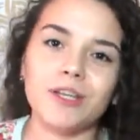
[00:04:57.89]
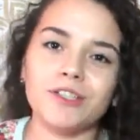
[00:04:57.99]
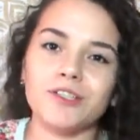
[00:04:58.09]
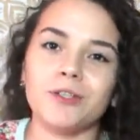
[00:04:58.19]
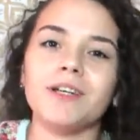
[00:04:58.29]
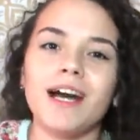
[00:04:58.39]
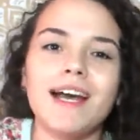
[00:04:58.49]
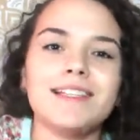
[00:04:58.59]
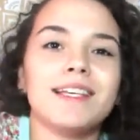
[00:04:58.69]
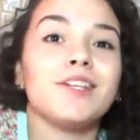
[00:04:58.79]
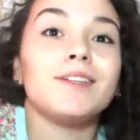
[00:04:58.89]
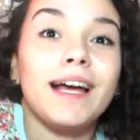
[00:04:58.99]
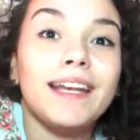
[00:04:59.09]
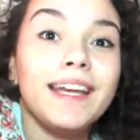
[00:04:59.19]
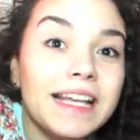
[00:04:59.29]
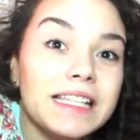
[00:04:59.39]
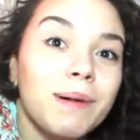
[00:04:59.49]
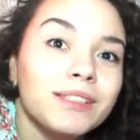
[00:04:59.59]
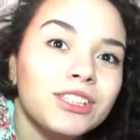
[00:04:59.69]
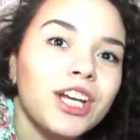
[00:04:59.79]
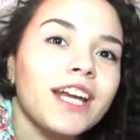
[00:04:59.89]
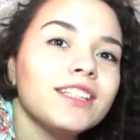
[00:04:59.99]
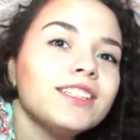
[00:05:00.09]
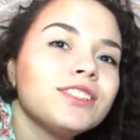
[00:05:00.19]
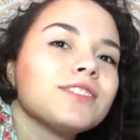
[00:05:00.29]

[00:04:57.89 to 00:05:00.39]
I could show you guys, and the lighting is about to change.